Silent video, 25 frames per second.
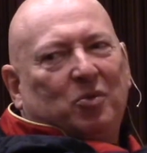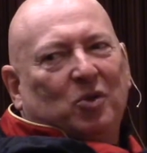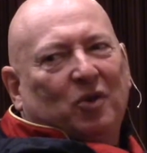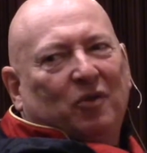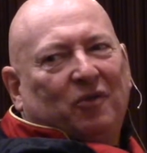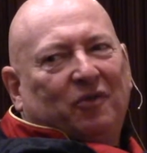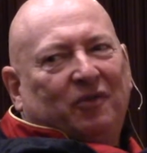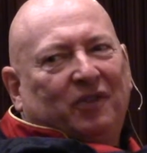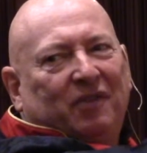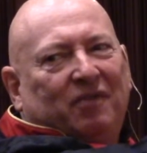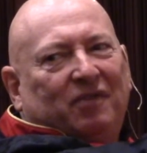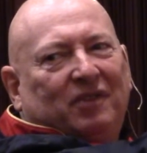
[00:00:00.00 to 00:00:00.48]

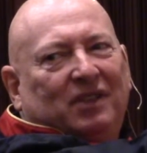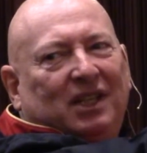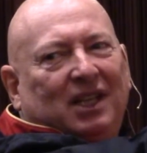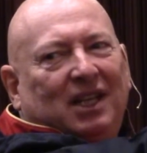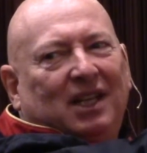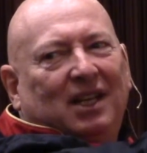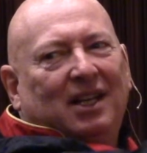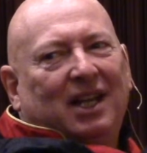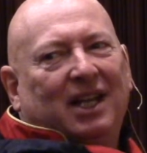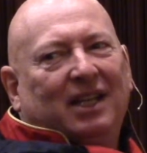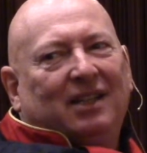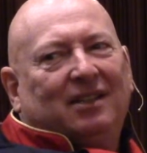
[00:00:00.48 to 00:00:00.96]

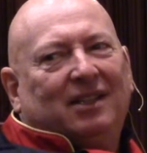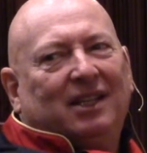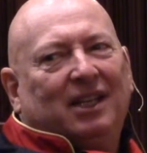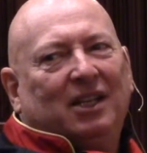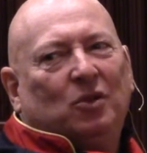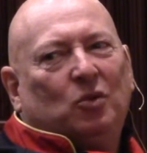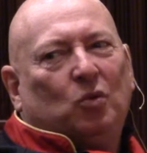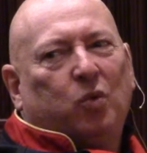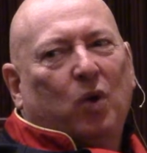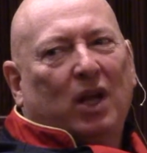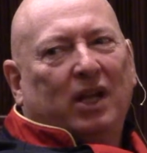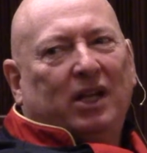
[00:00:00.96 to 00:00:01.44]
15,
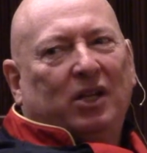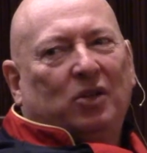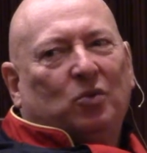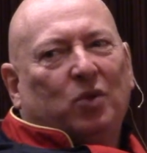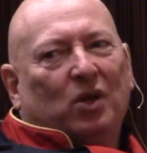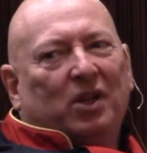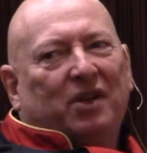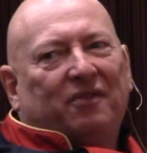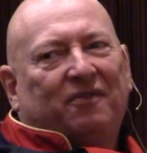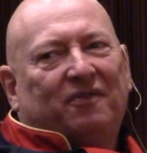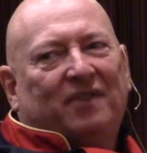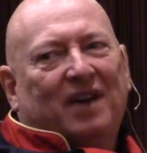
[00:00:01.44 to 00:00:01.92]
18, 20,
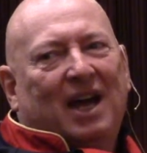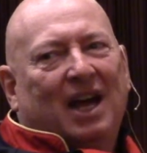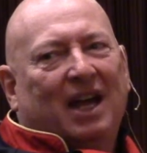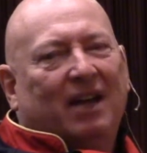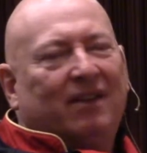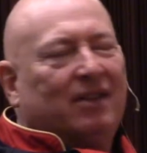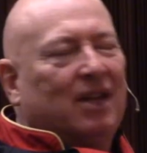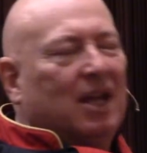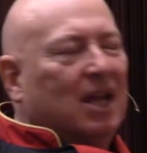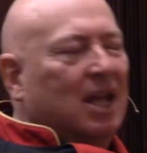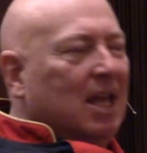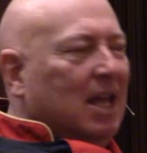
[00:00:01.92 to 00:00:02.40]

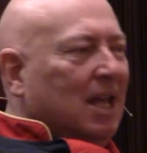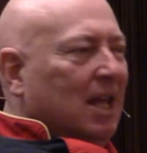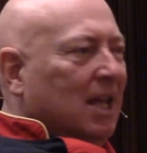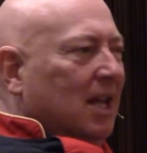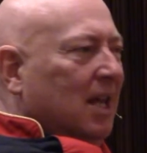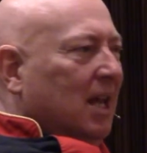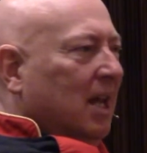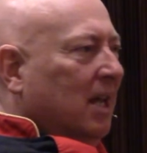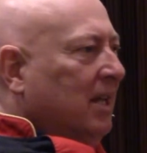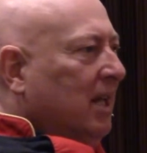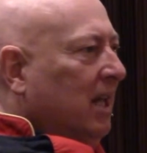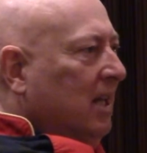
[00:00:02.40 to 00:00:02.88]
25,
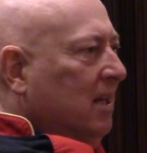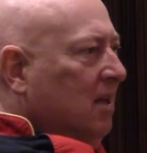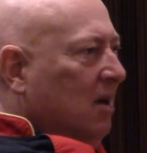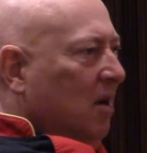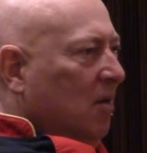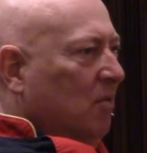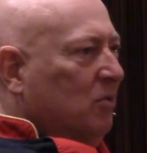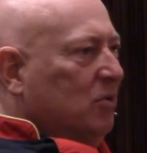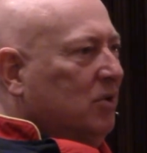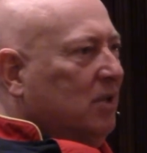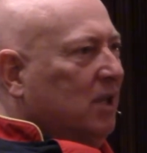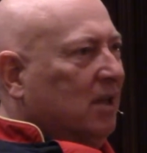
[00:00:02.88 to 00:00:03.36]
and they
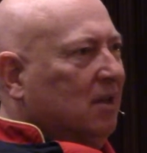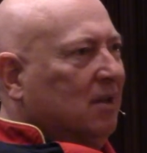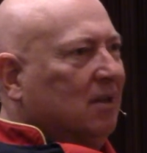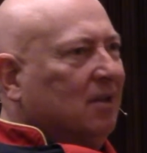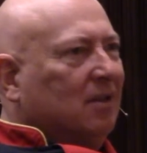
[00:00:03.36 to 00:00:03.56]
come and say,